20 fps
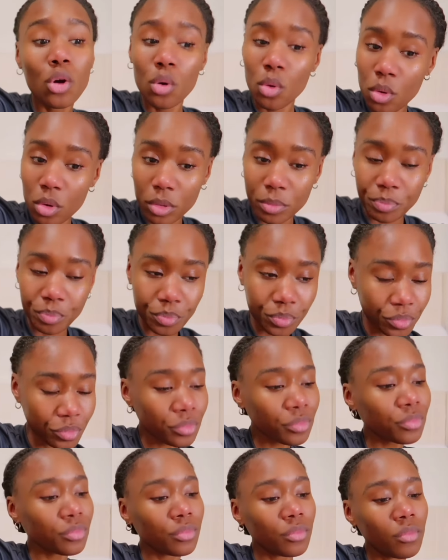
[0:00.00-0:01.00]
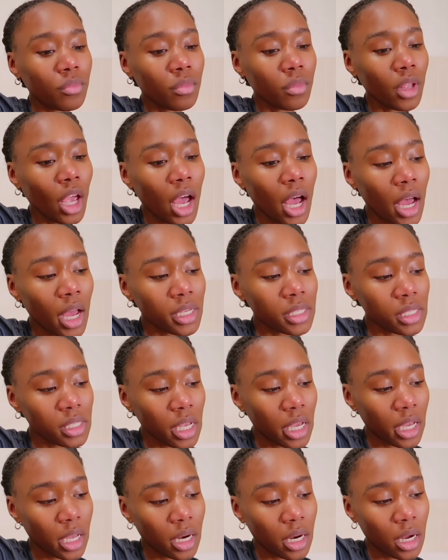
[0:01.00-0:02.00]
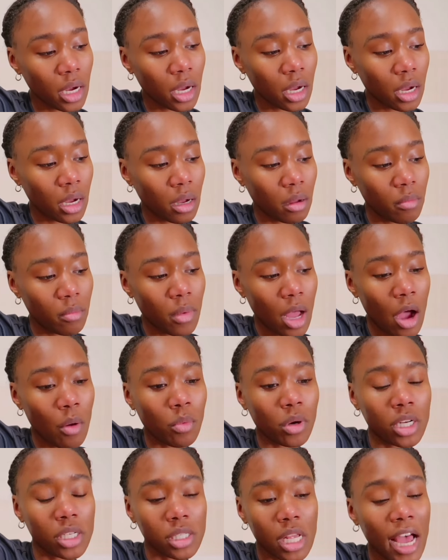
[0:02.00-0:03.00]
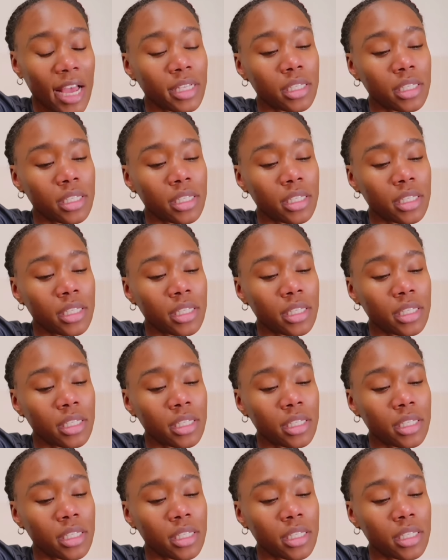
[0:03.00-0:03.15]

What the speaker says: Cool. I said, I want